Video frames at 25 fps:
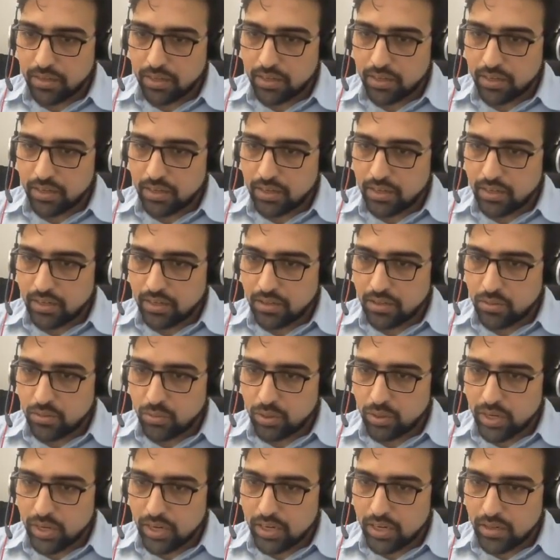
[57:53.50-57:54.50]
and
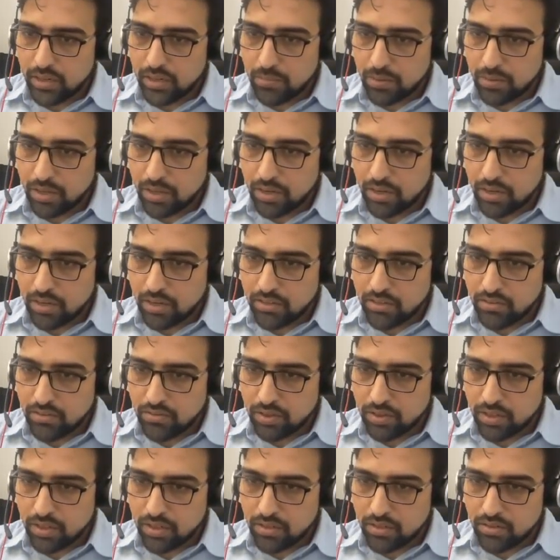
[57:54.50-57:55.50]
do that in parallel as
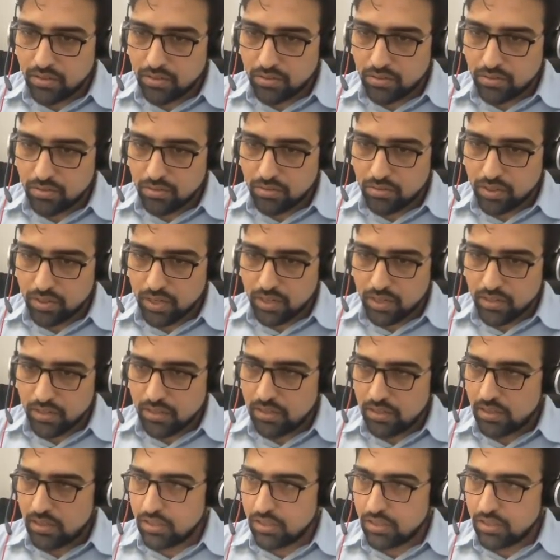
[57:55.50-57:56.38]
well, so that